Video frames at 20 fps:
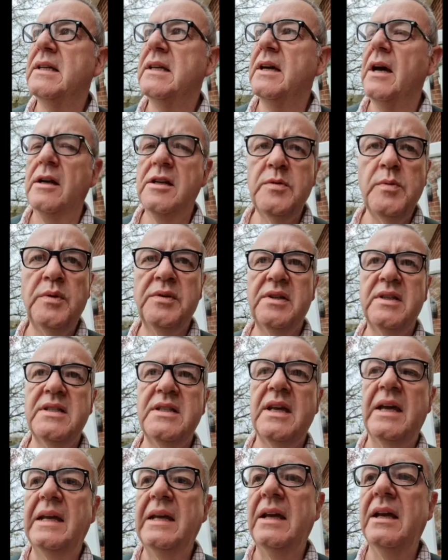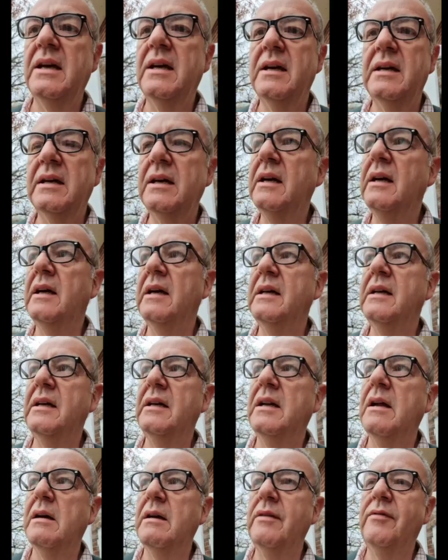uh, I just wanted to say, uh, you
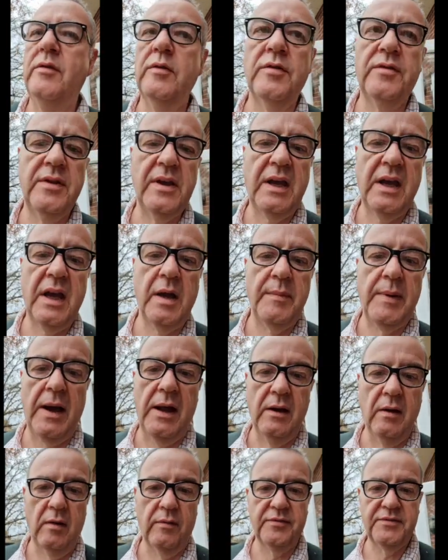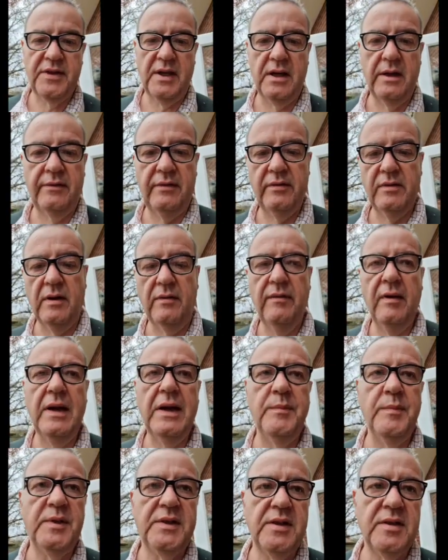know, if you're thinking about a Loftenna, if you've got very
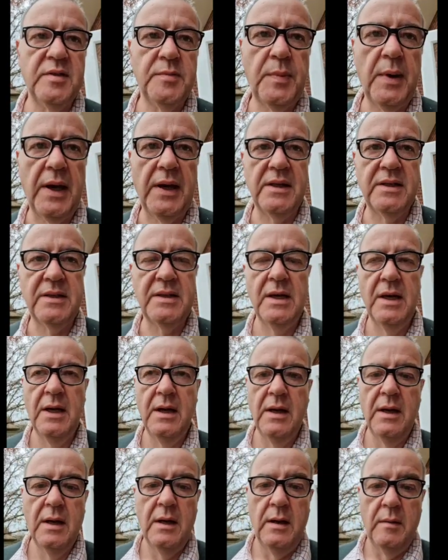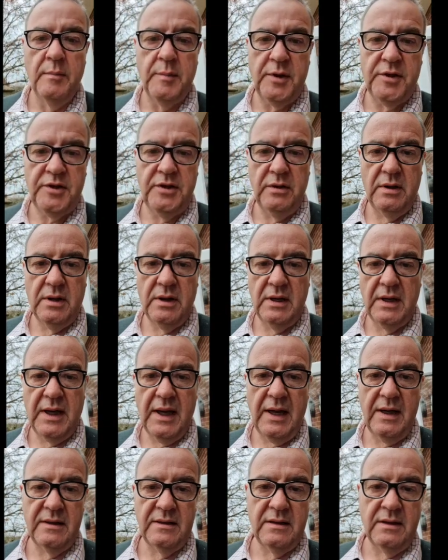limited space, but you can
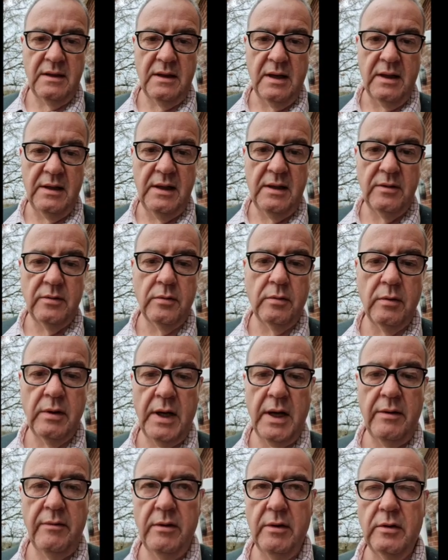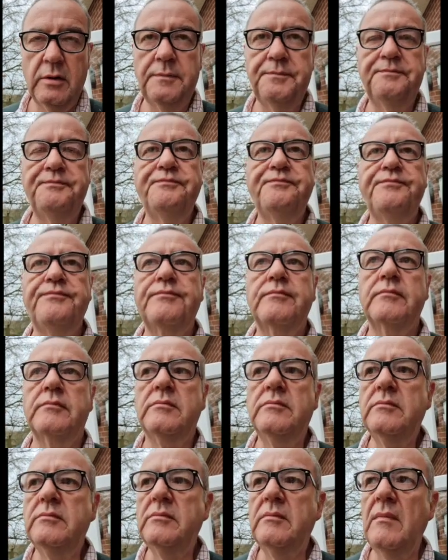get an indoor aerial
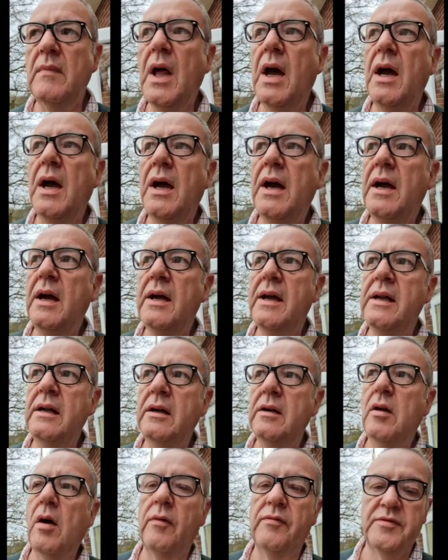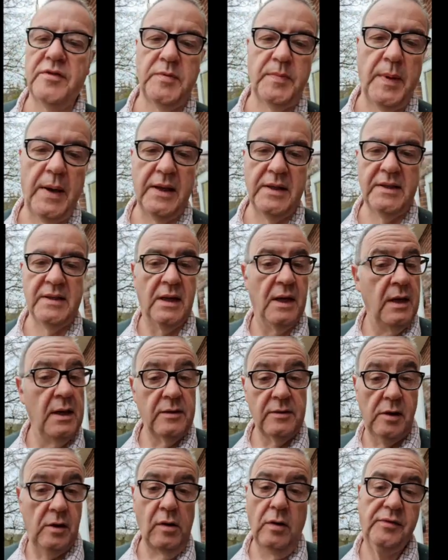uh, in a loft space,
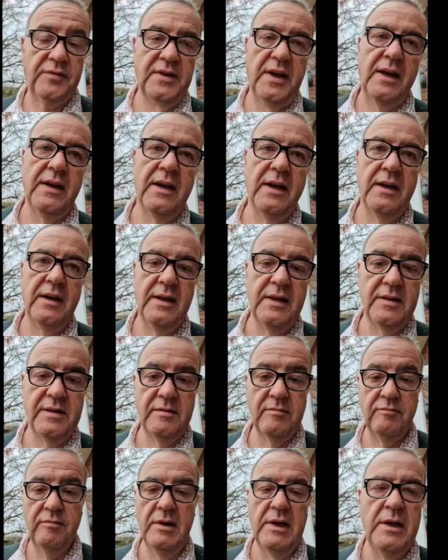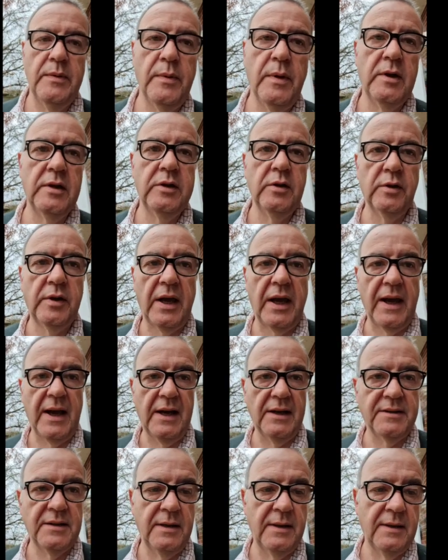the Loftenna is really worth looking
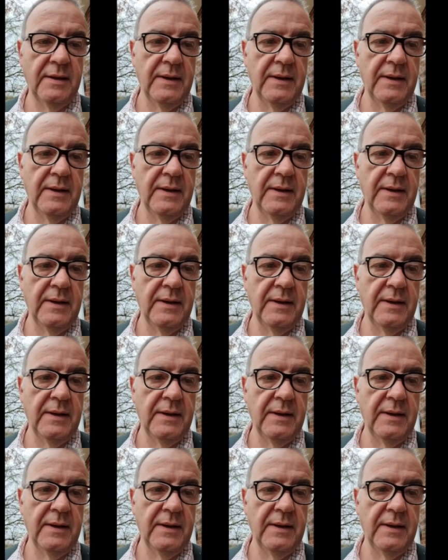at.